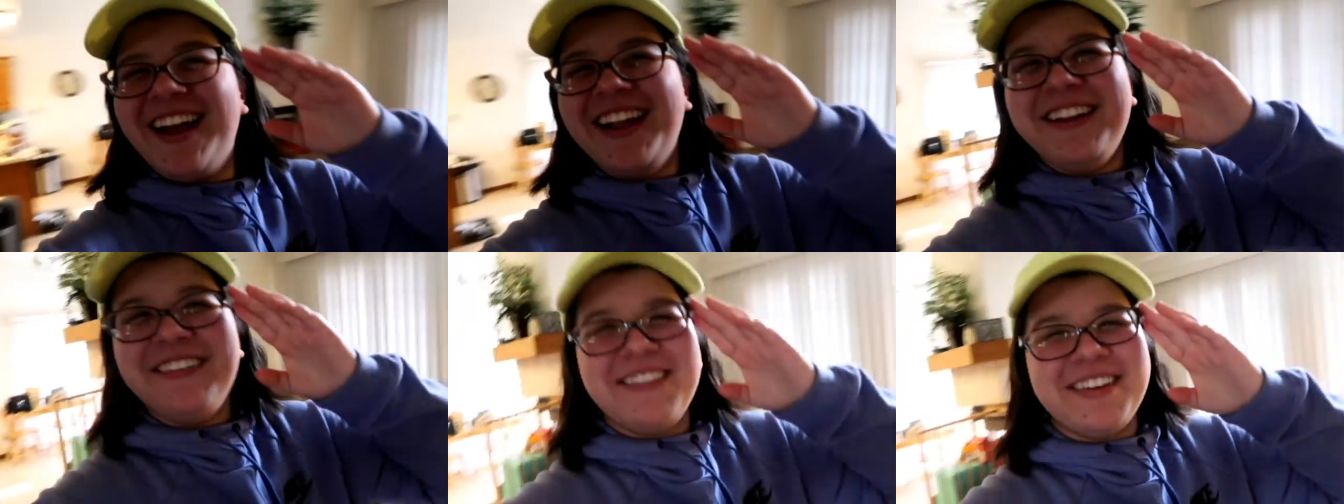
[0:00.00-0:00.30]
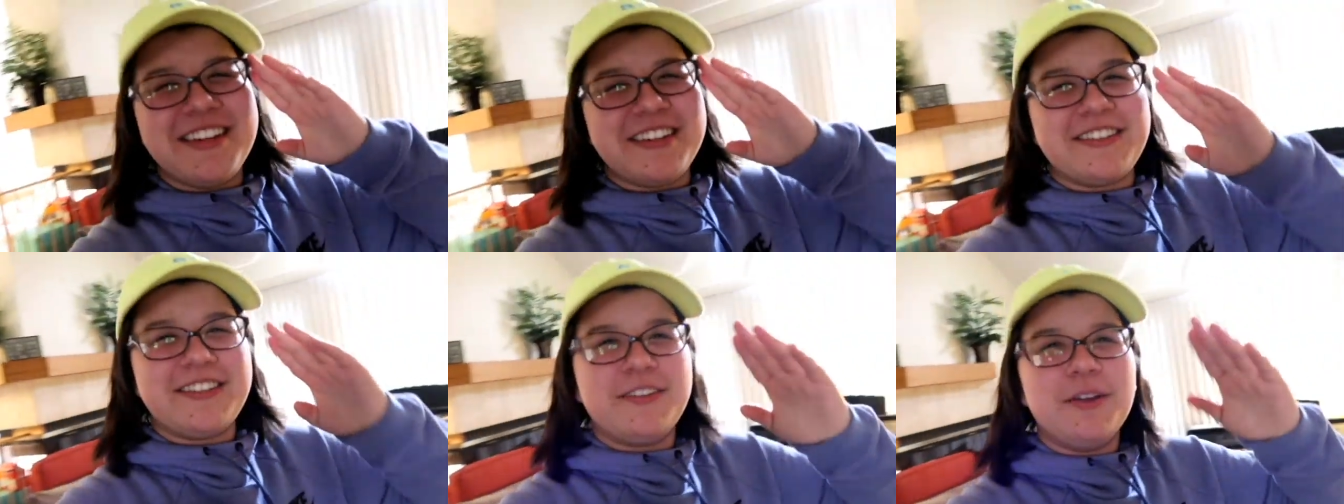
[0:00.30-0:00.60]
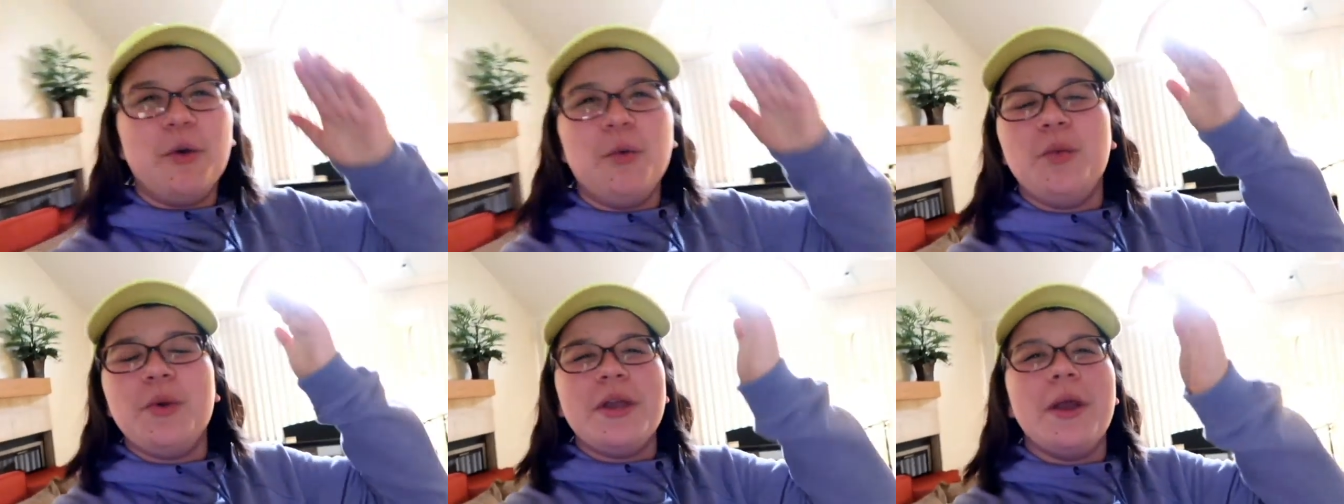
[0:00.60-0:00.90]
Anyways,
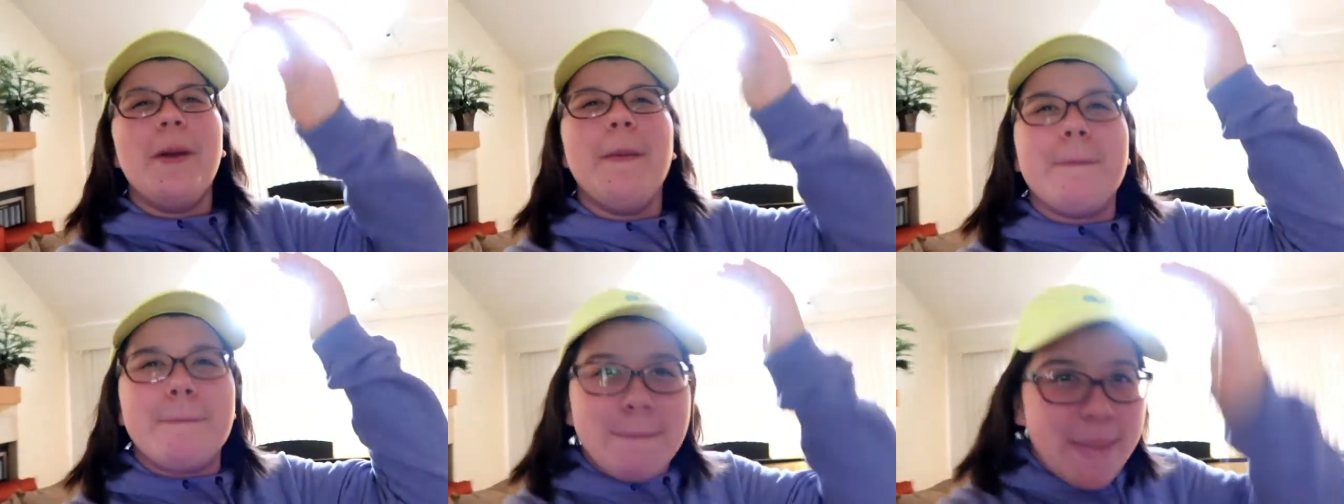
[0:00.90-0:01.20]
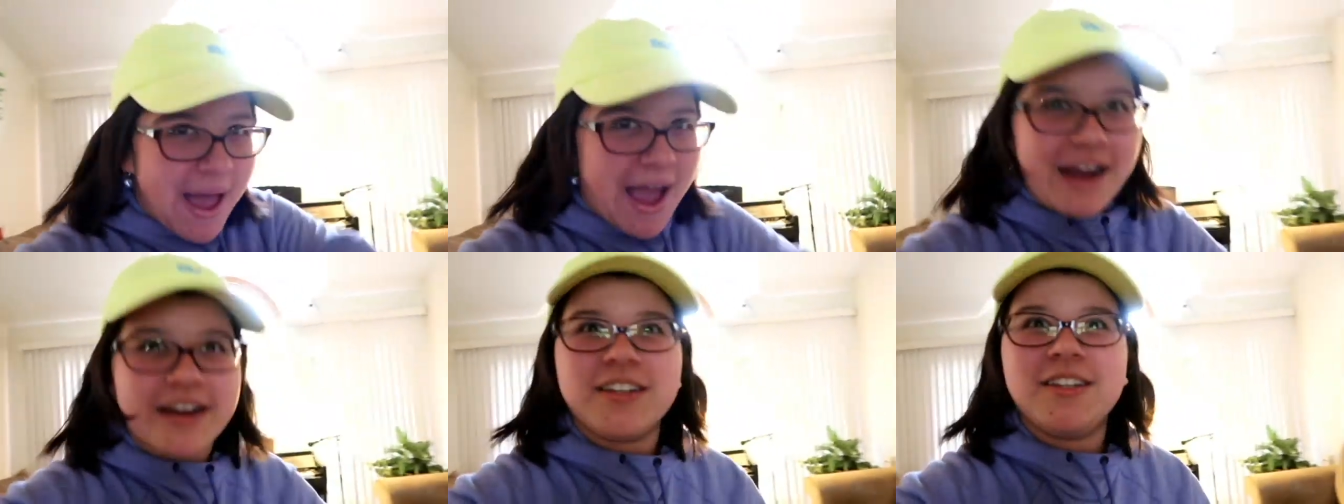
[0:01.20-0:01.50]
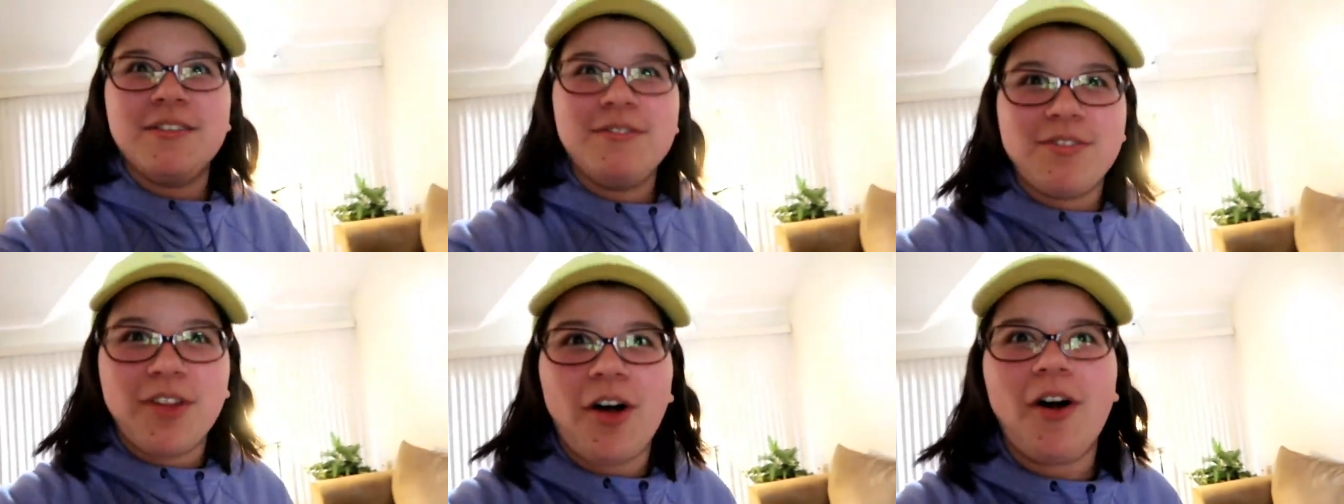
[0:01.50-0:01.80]
so we are back
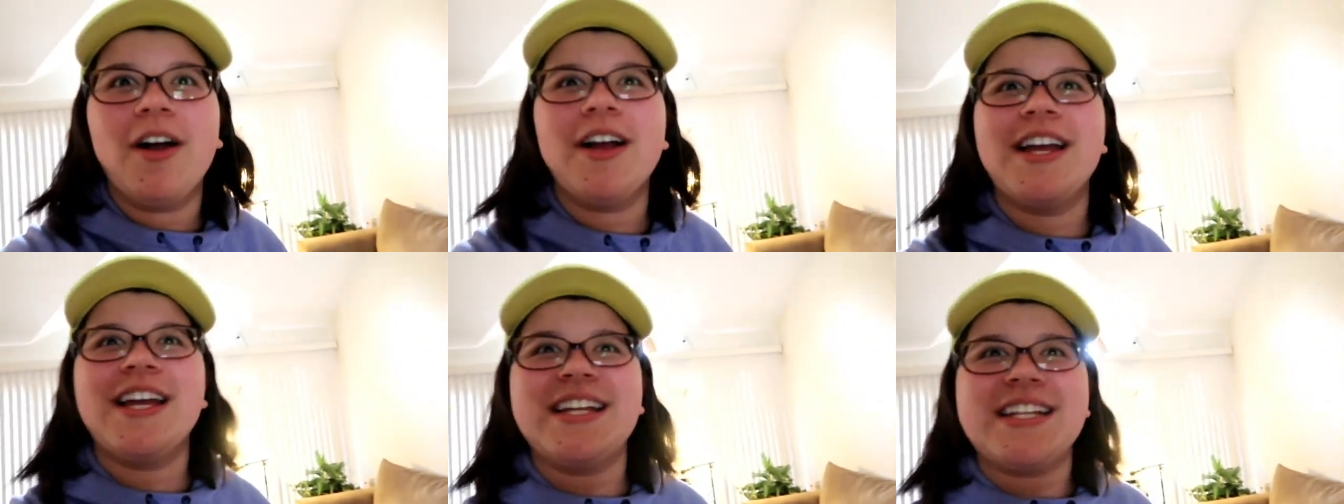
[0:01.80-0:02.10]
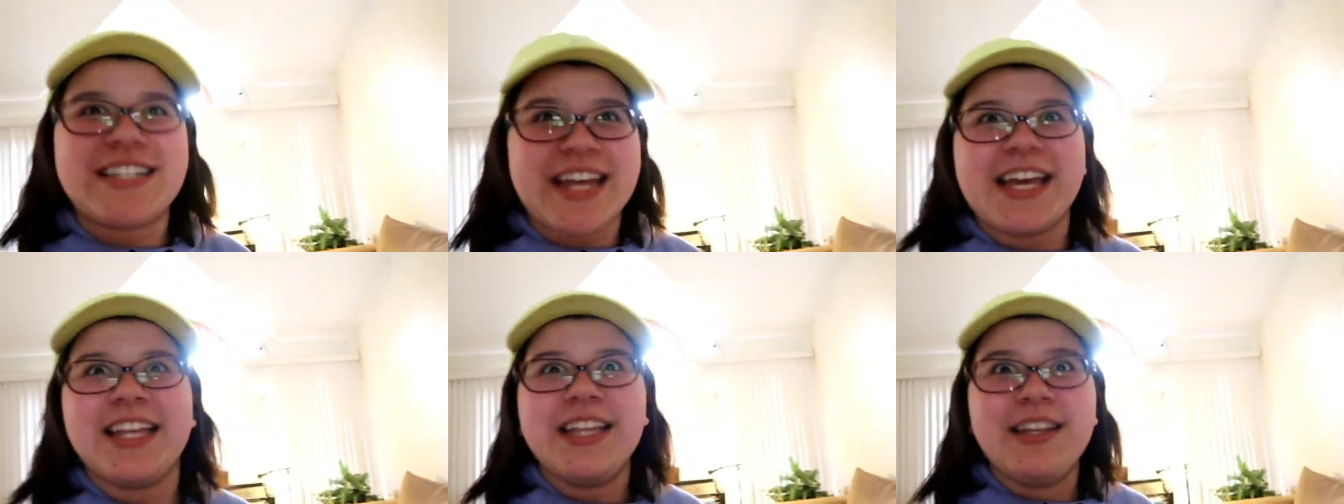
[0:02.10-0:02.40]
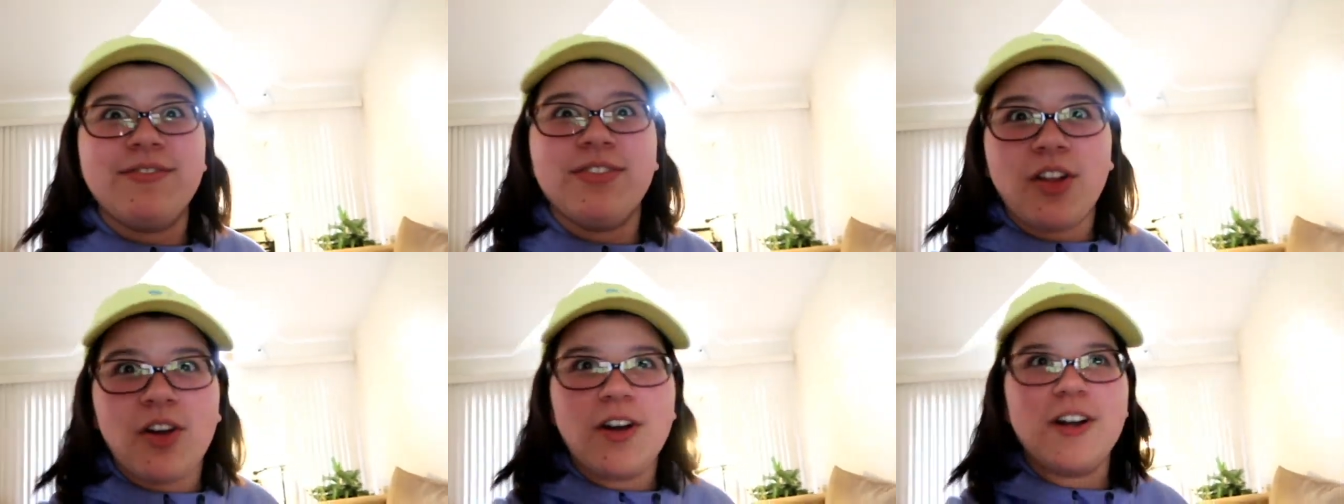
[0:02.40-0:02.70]
to vlogging
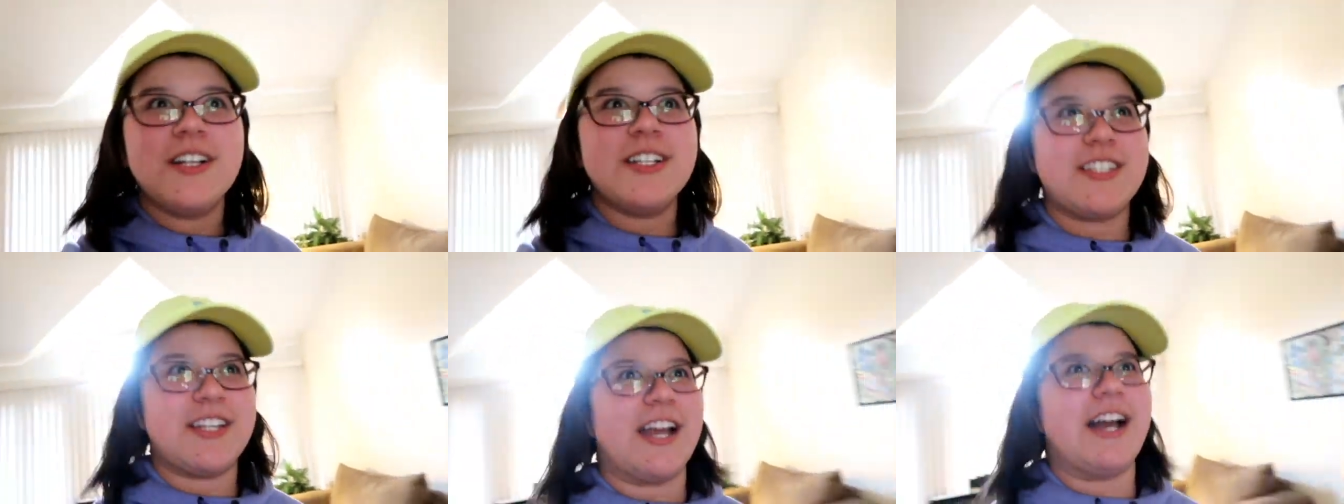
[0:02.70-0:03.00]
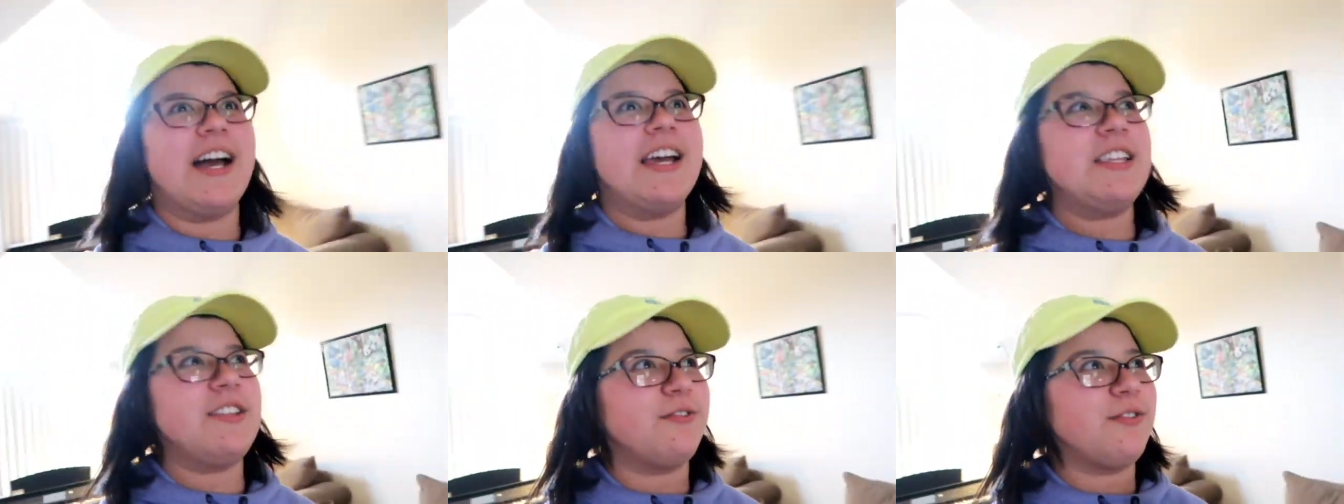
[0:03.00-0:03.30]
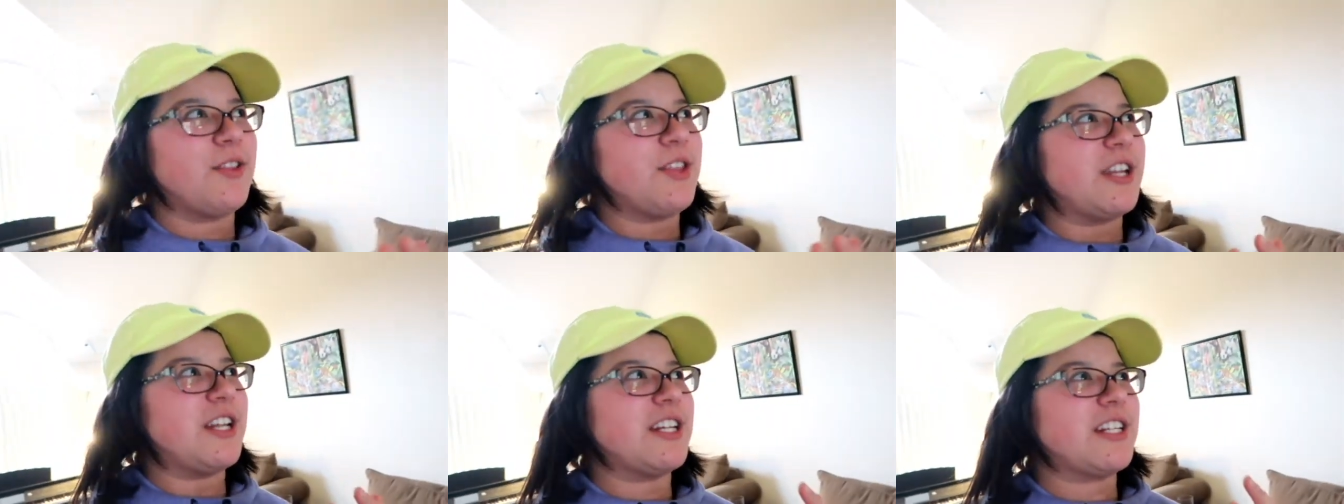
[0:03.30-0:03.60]
daily vlogs, guys,
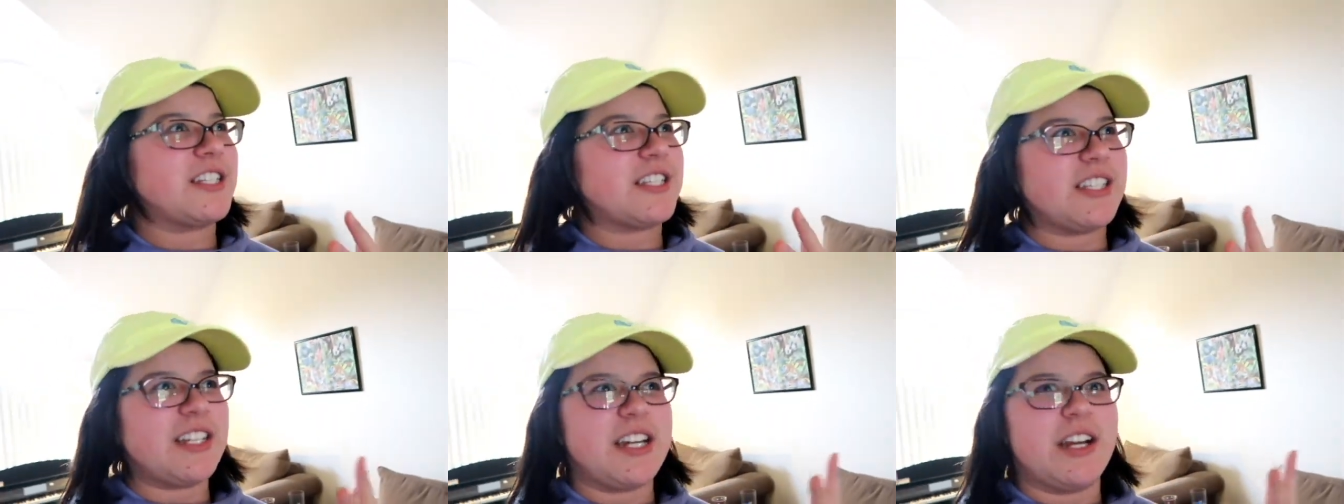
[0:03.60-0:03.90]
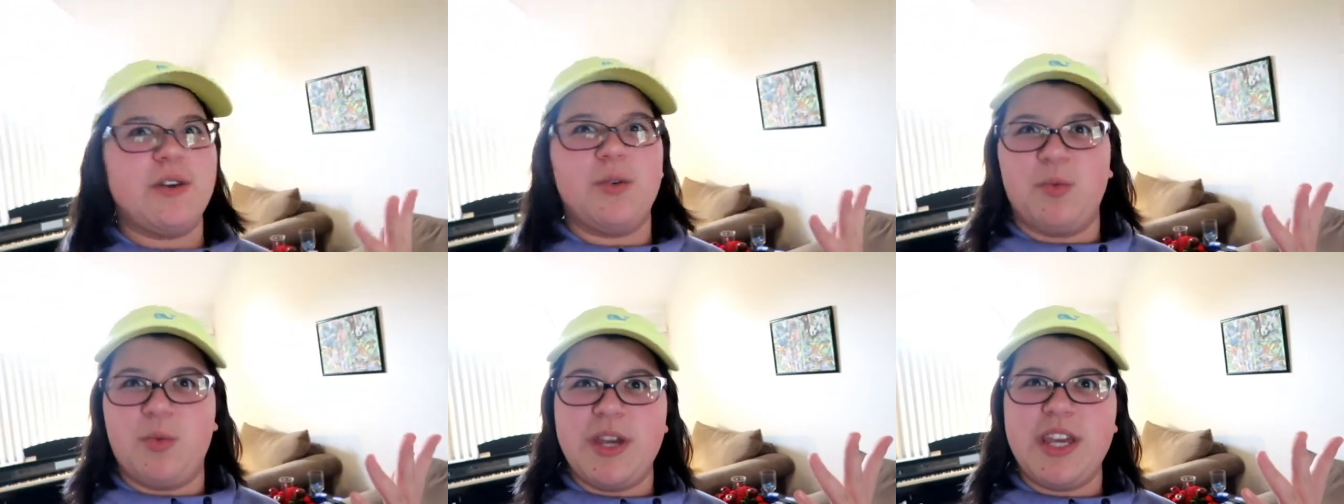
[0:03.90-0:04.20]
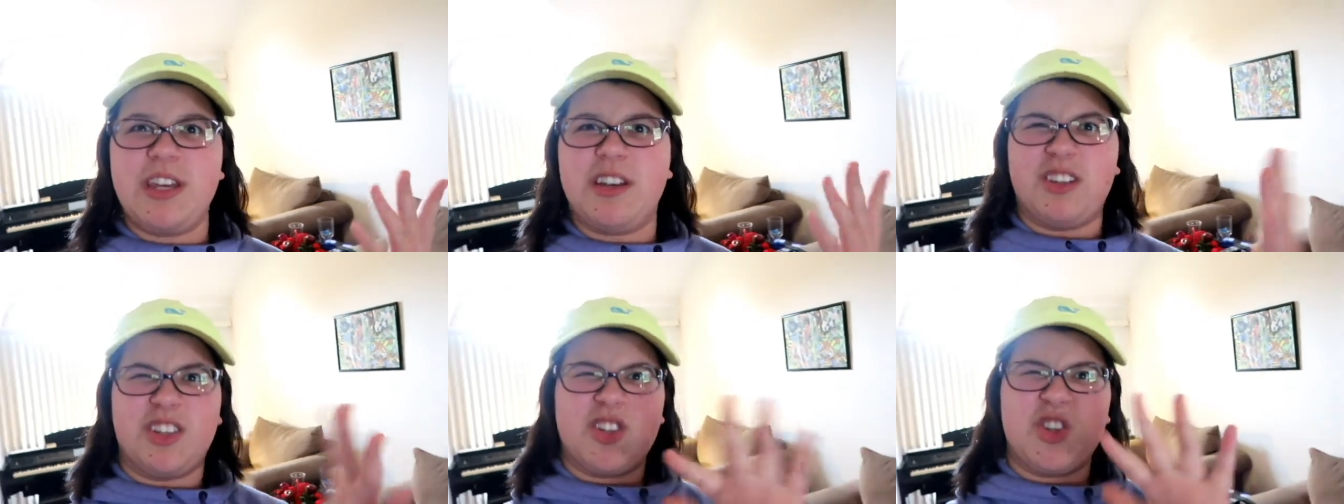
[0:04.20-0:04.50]
for the next like
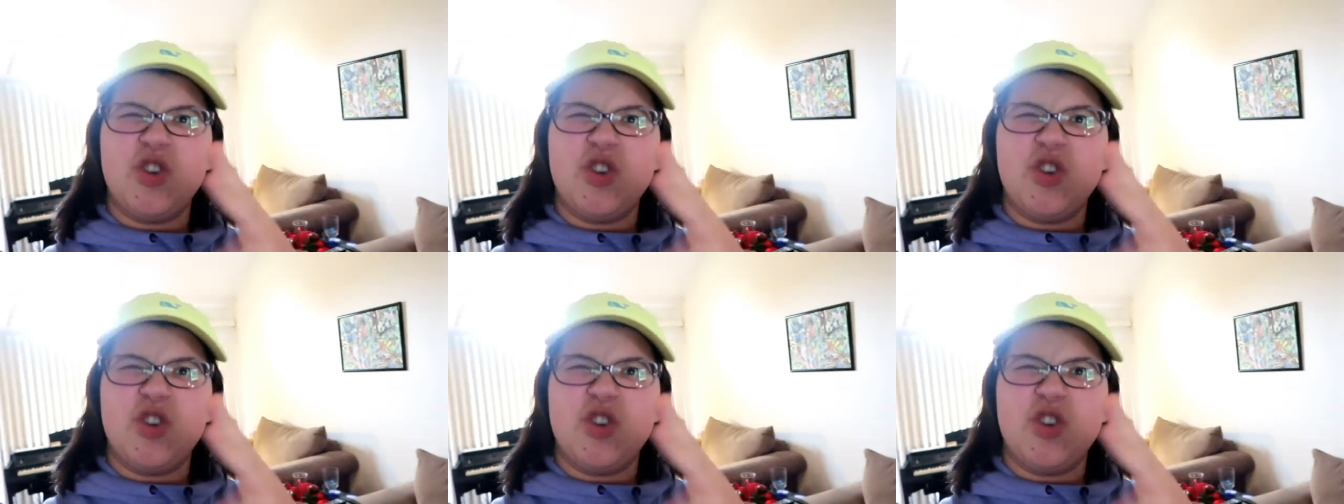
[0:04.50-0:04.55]
week,